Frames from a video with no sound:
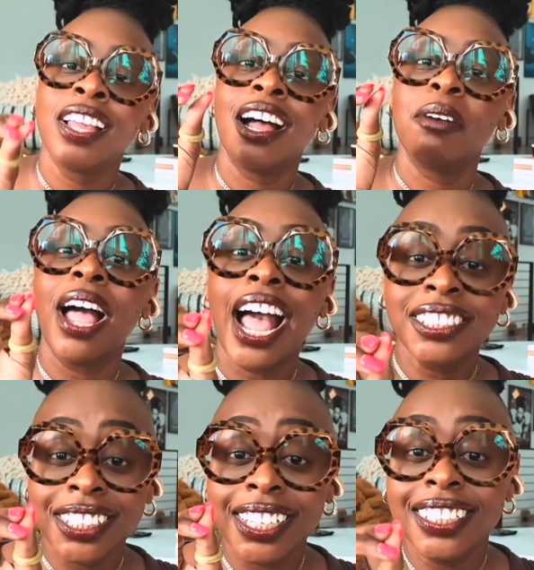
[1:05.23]
I'm
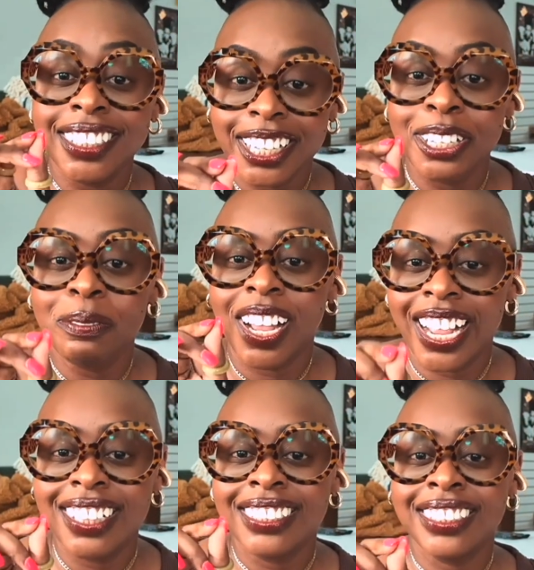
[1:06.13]
actually gonna take you
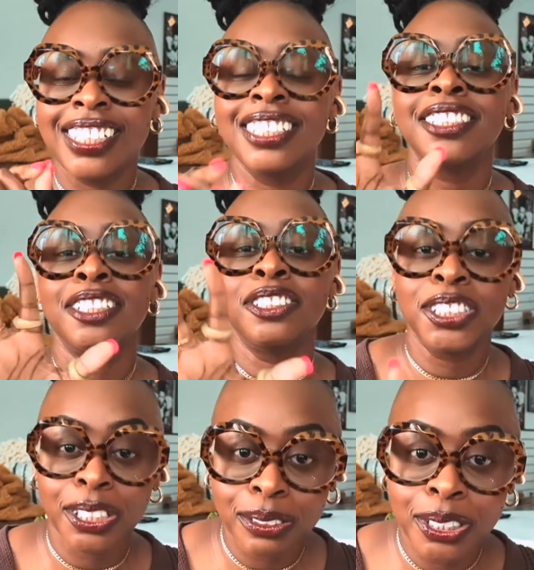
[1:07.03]
behind the scenes and
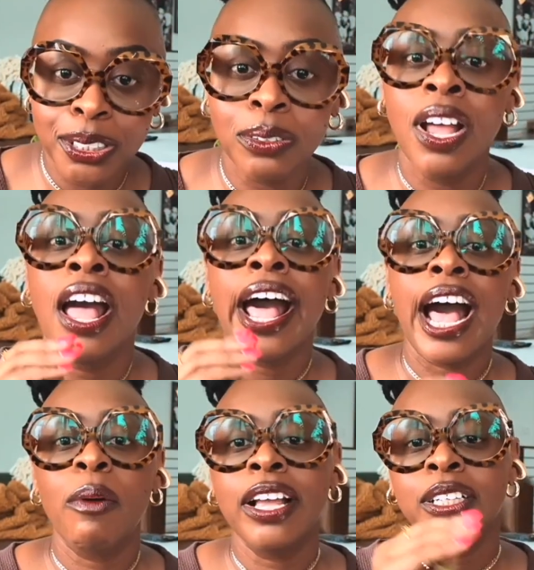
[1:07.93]
show you
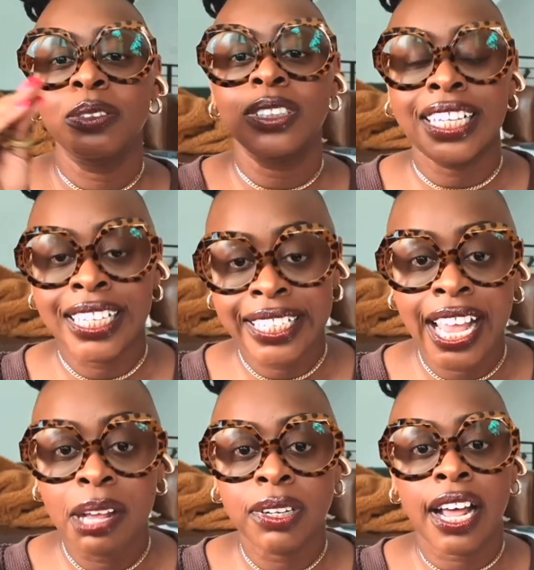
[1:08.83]
how I use
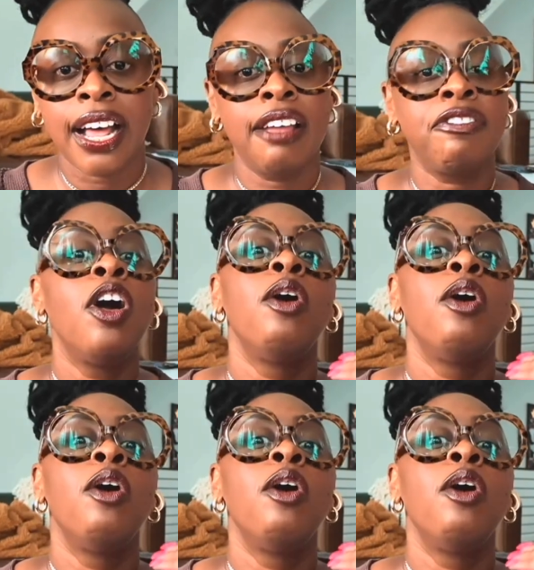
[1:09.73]
Ecamm Live